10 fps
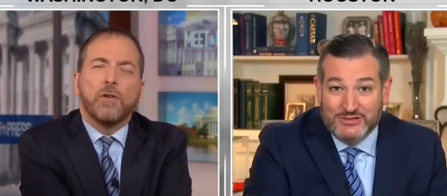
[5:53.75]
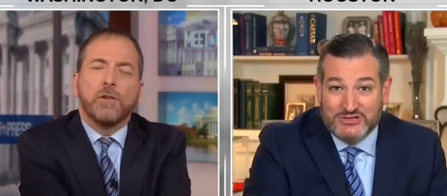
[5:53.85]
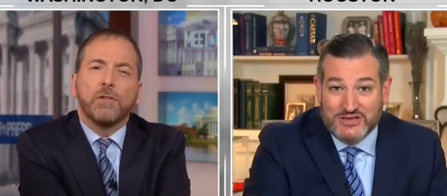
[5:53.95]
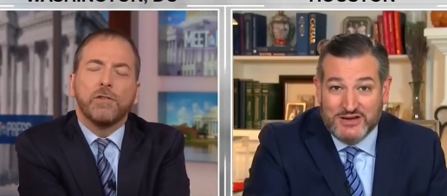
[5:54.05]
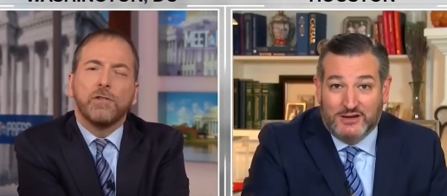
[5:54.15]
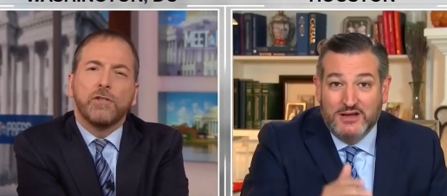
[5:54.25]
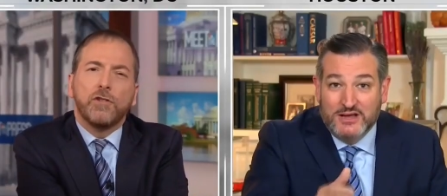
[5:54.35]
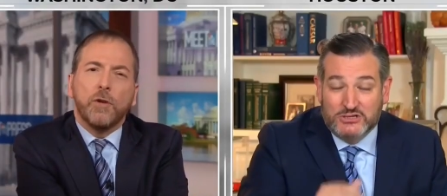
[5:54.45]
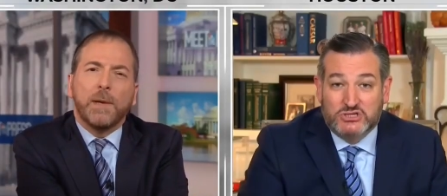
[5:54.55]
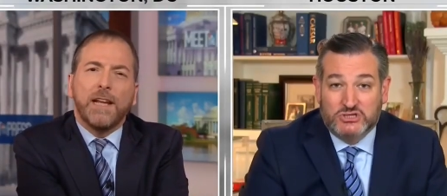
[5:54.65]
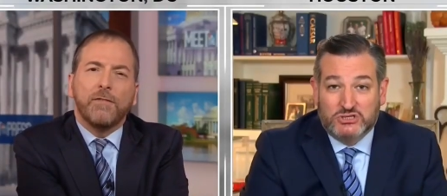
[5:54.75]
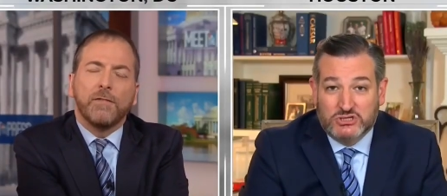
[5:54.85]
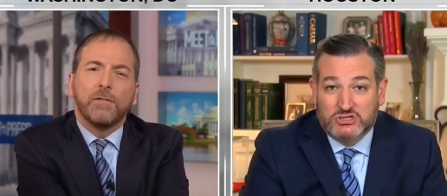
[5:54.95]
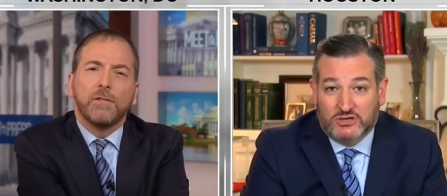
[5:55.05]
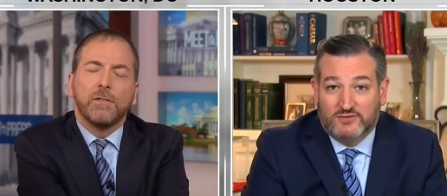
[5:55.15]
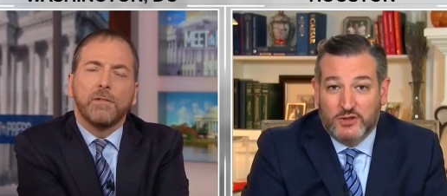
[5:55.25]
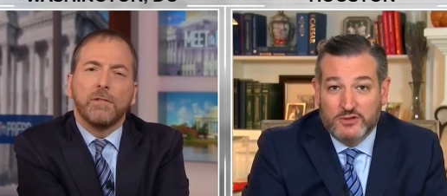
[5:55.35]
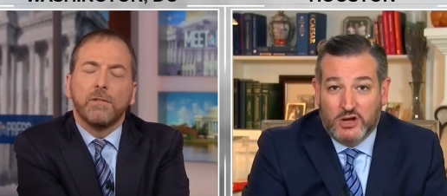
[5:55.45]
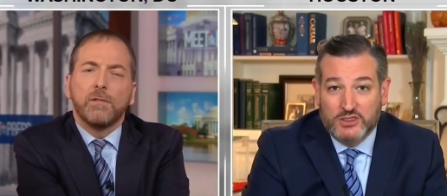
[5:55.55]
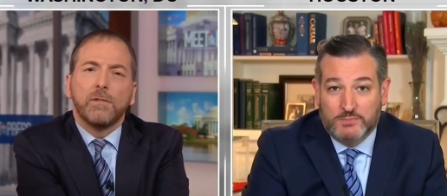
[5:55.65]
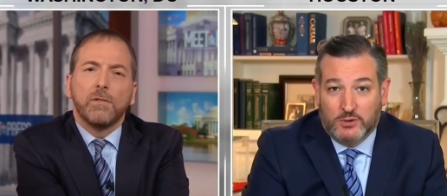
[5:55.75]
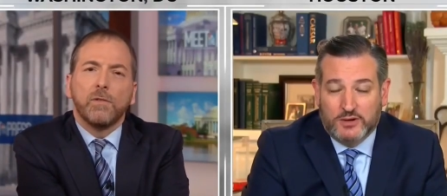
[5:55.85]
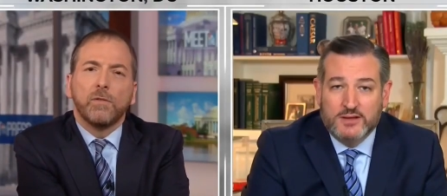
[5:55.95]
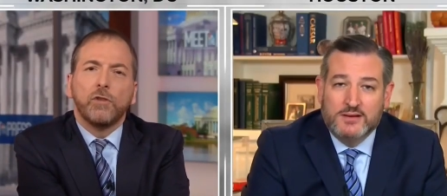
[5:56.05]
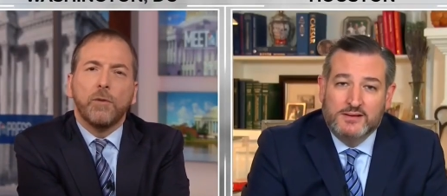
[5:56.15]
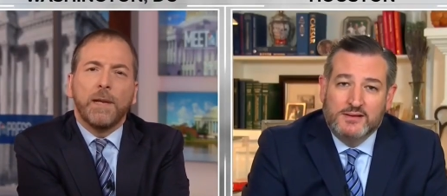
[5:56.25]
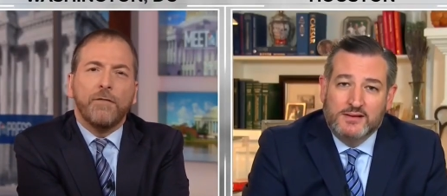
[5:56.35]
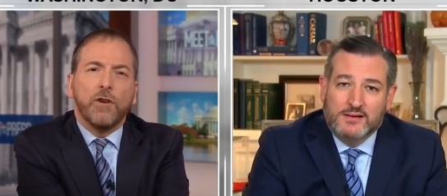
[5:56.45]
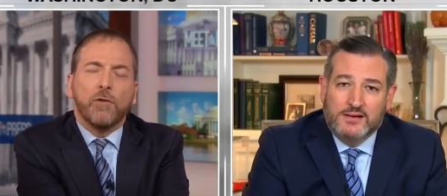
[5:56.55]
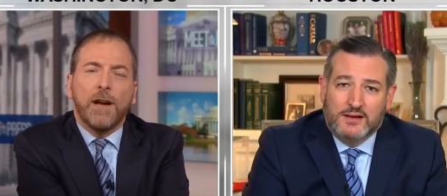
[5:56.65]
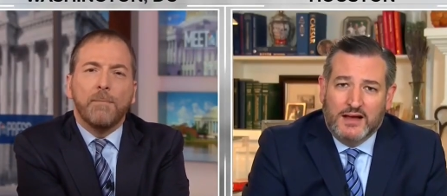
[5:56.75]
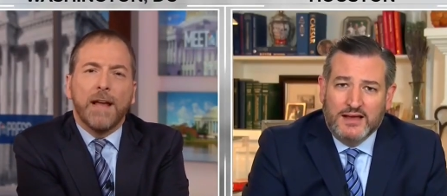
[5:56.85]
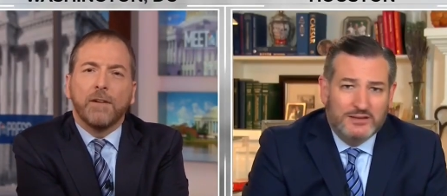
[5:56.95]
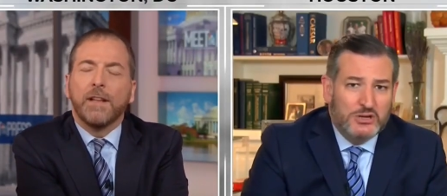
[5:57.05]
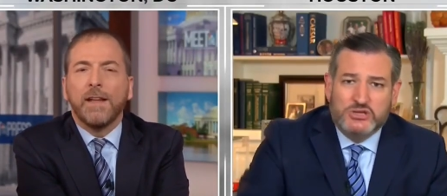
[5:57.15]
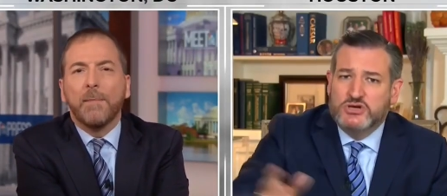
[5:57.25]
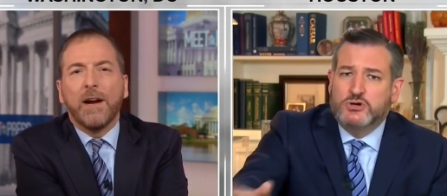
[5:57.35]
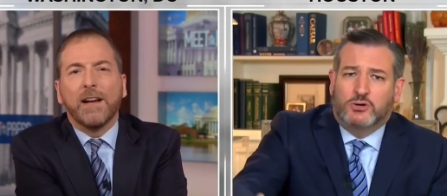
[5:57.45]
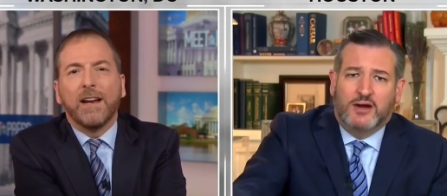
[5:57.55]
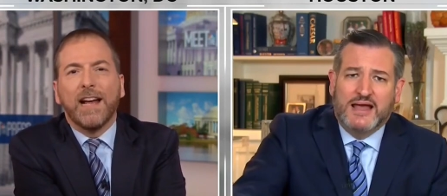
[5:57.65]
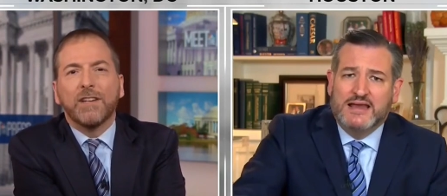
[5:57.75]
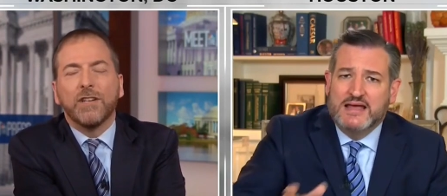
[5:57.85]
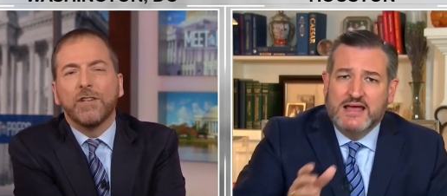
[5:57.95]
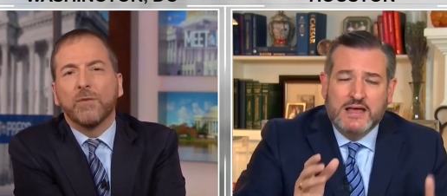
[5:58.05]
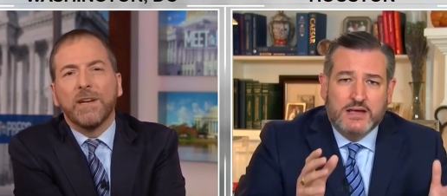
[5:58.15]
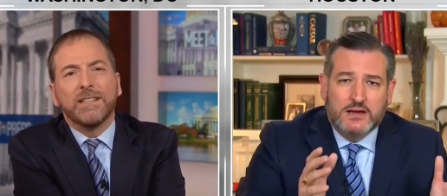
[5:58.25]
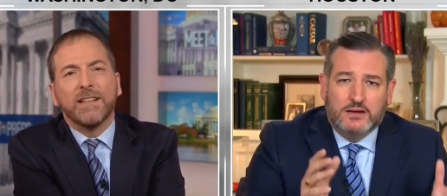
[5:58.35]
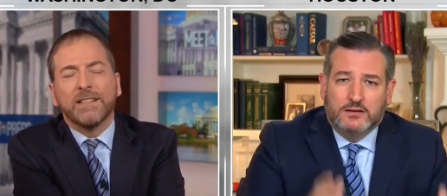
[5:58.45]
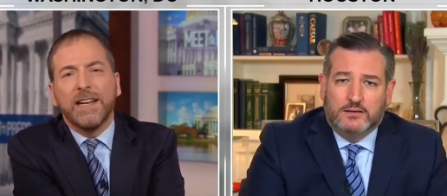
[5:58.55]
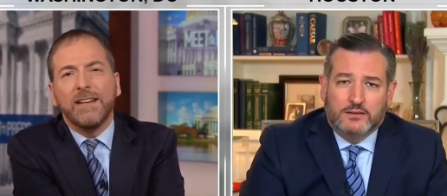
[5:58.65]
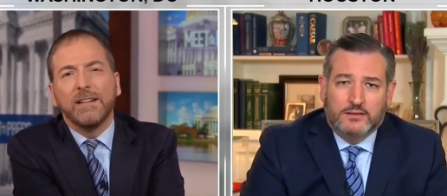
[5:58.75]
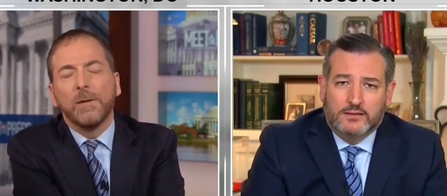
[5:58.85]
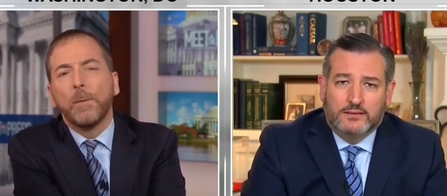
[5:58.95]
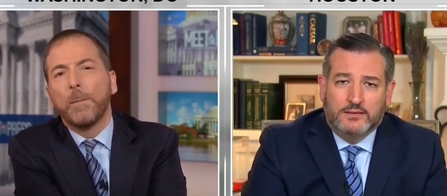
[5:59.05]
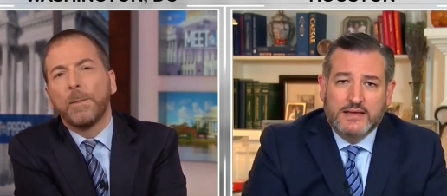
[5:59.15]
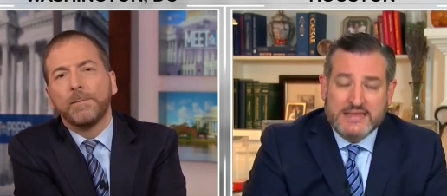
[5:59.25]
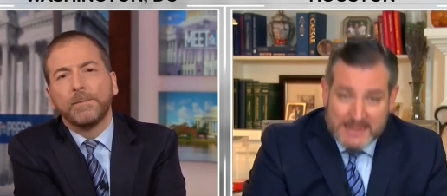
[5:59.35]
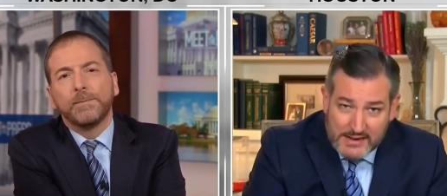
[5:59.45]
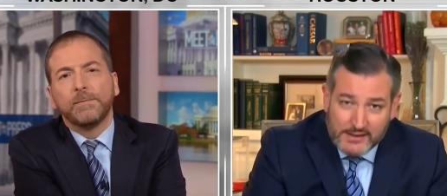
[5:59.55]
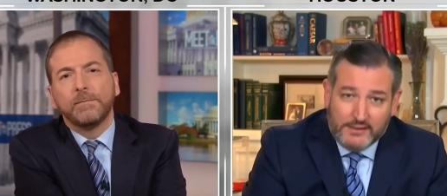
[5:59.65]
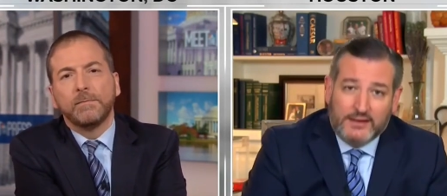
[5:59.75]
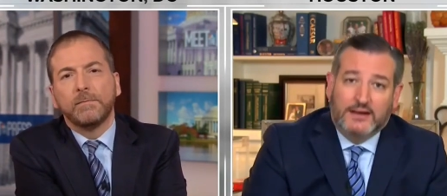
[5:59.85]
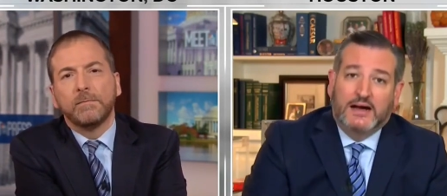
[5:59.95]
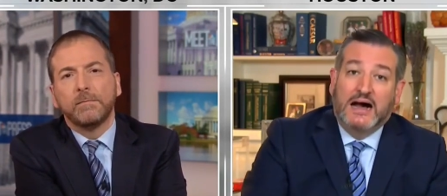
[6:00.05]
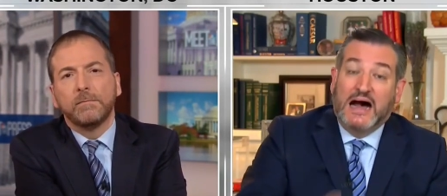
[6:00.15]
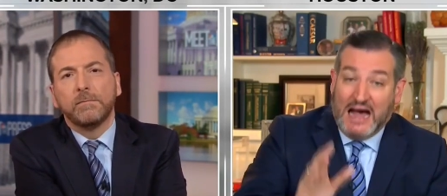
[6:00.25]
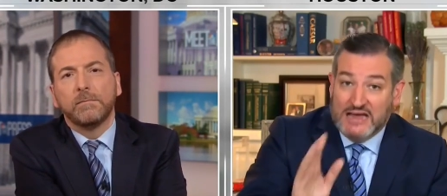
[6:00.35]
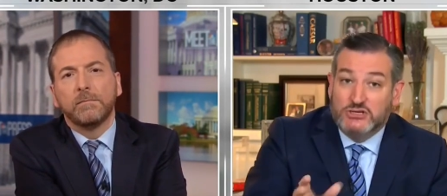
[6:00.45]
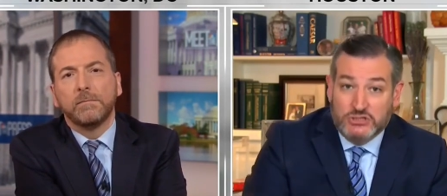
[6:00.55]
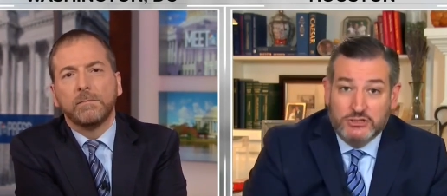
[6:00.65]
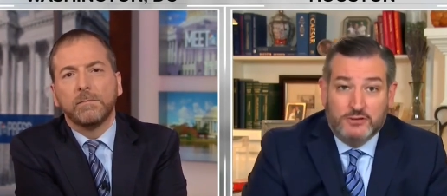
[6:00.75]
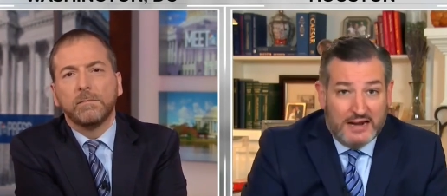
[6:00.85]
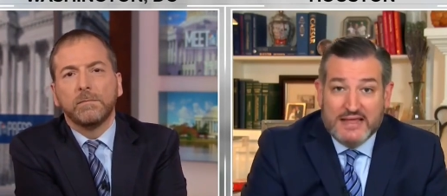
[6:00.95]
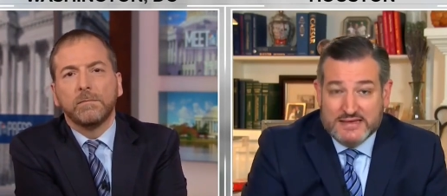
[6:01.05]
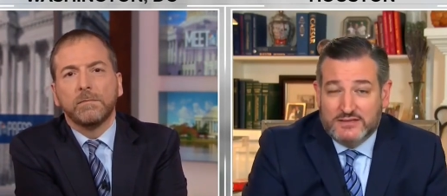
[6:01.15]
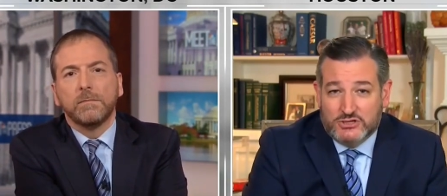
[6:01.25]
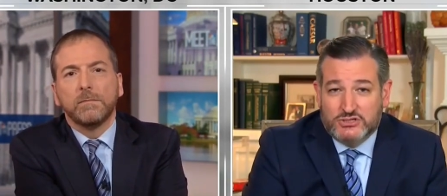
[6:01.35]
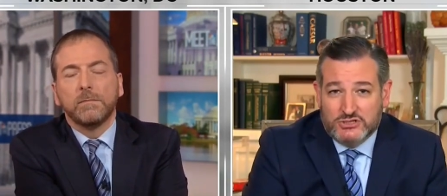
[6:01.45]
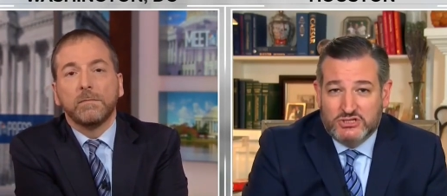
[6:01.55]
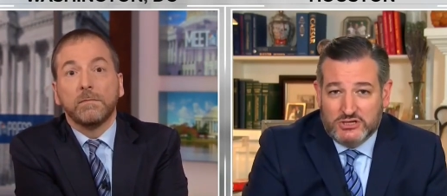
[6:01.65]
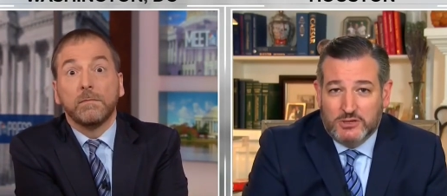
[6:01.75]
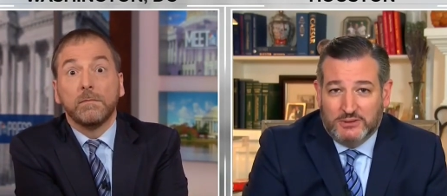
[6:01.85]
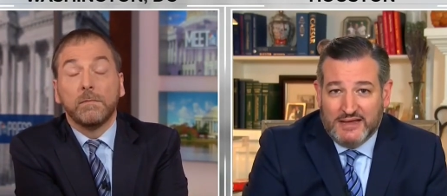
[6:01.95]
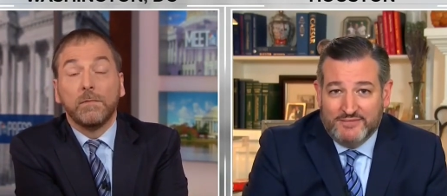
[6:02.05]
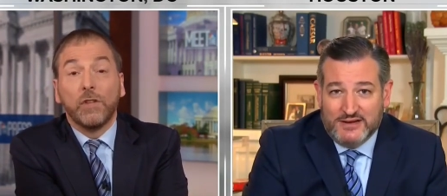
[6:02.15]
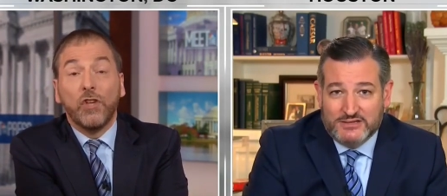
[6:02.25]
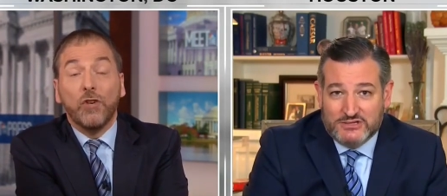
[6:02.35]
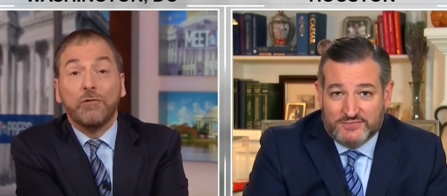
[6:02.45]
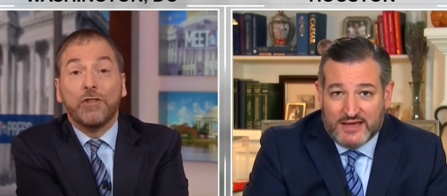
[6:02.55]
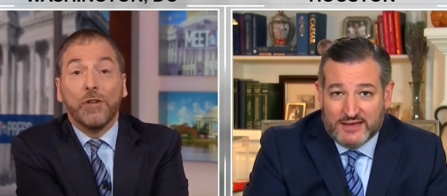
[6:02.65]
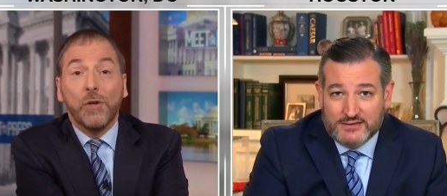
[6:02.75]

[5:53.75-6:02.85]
Speaker 1: dollars a year do you believe, to, serve on the on the board. Do you believe Ukraine meddled in the American Ukraine, election in
Speaker 2: 2016?
Speaker 1: I, I do, and I think there's considerable evidence. You